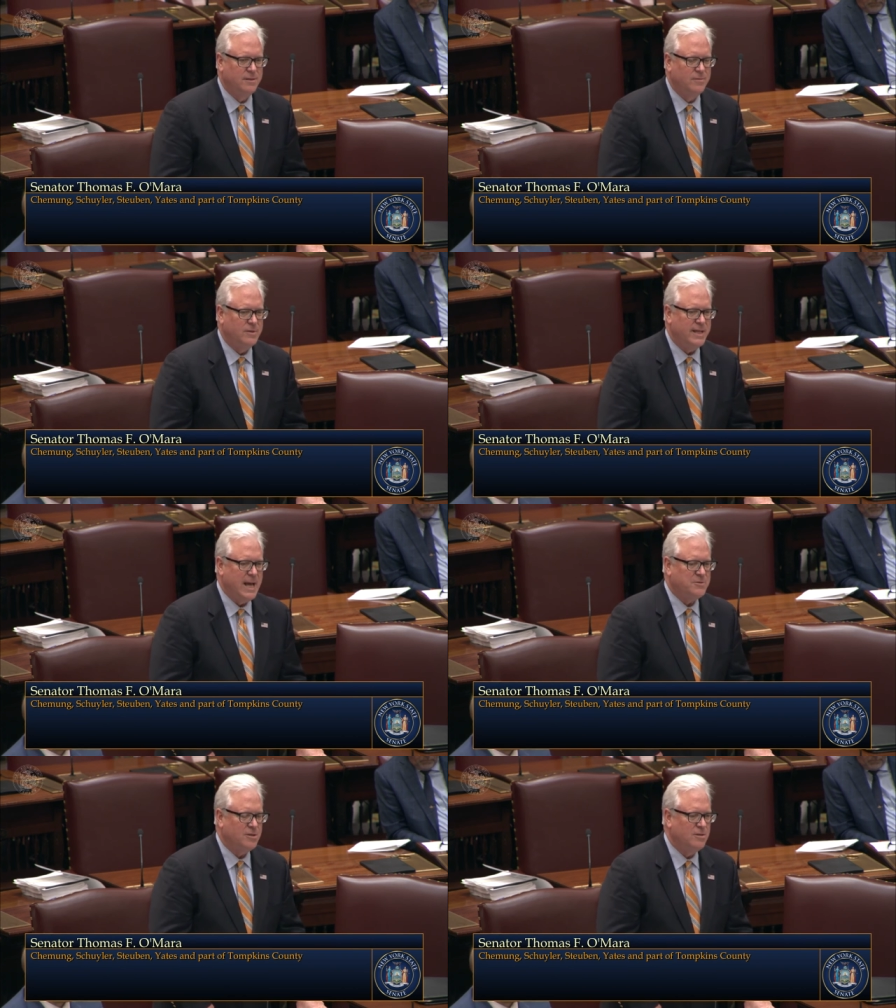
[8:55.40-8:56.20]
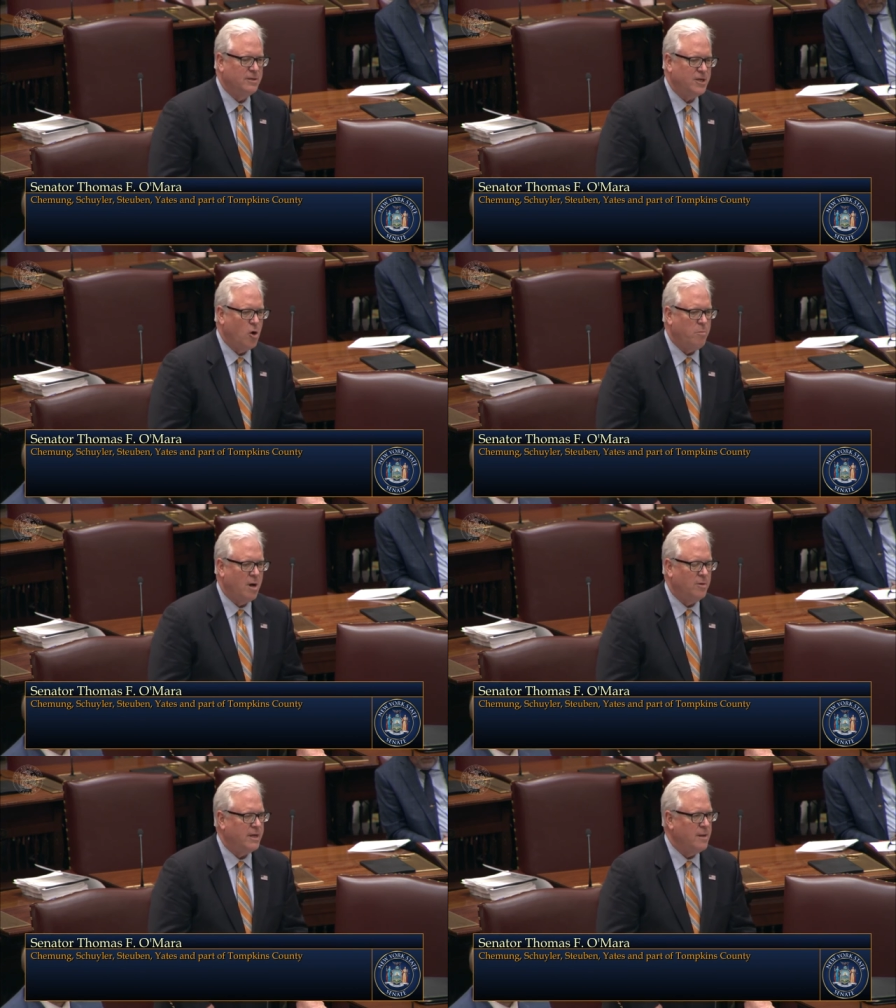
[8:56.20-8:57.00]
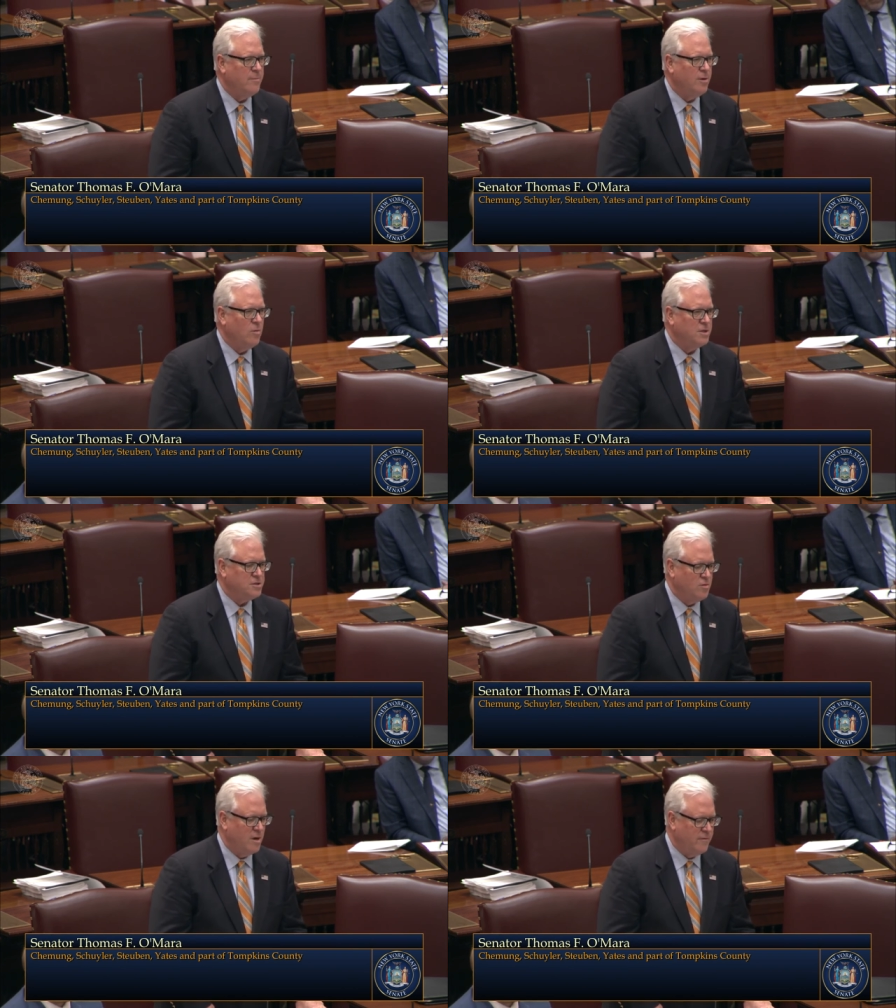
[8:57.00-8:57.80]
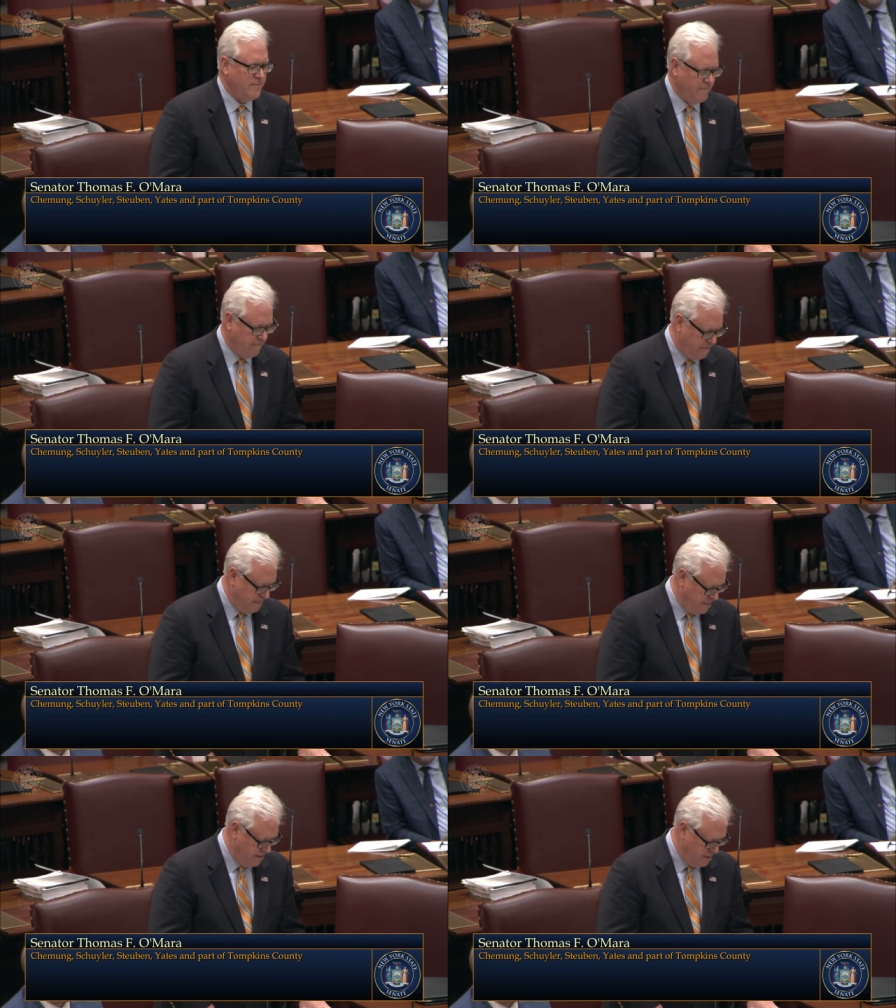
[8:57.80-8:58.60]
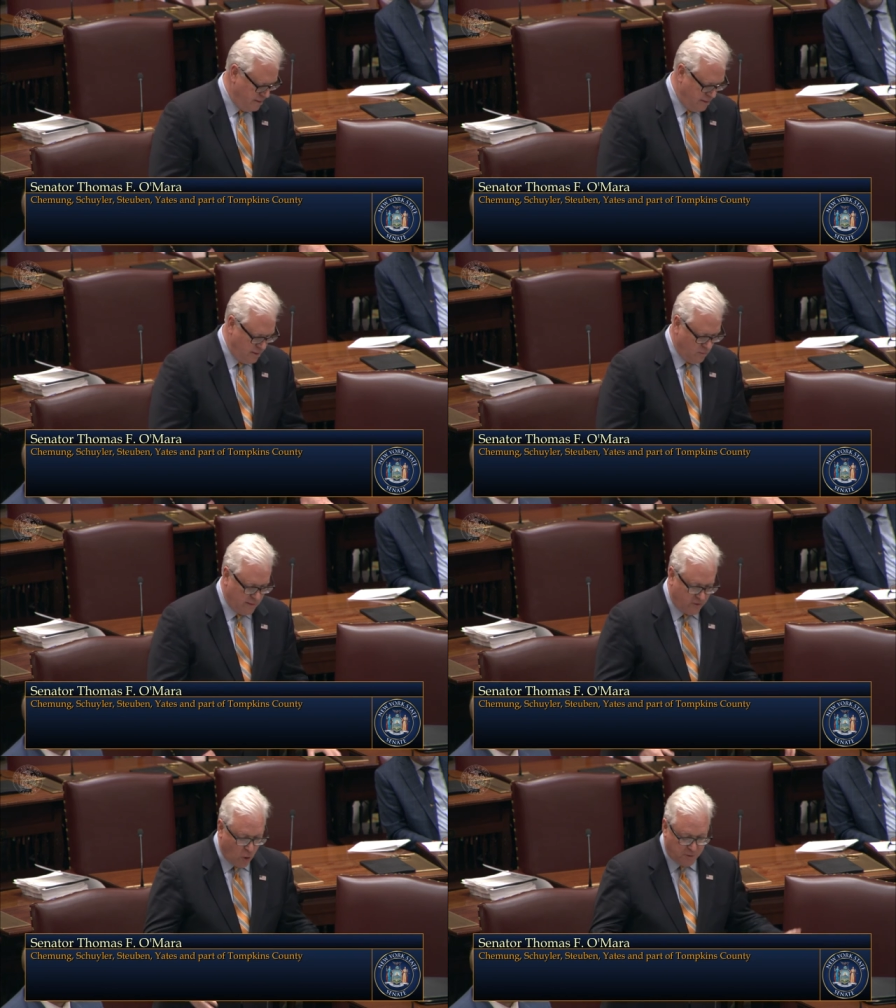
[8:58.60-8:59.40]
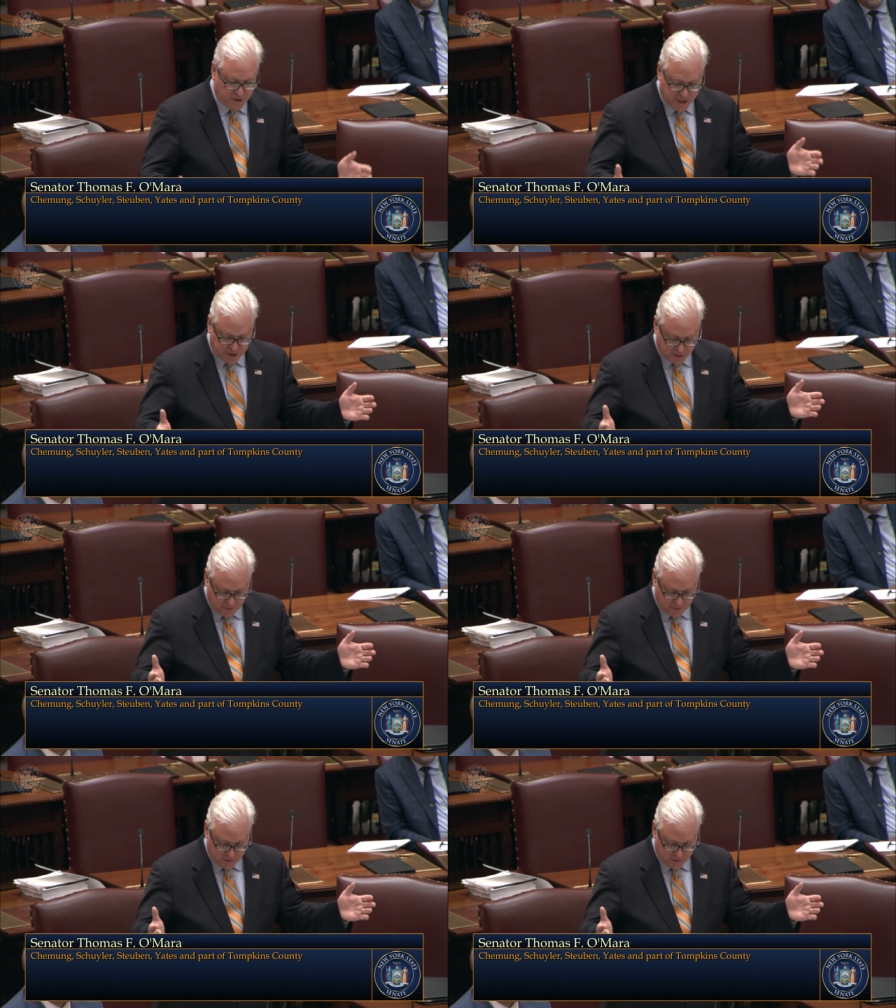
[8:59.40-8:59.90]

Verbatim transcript: with absolutely no public input whatsoever. We have no position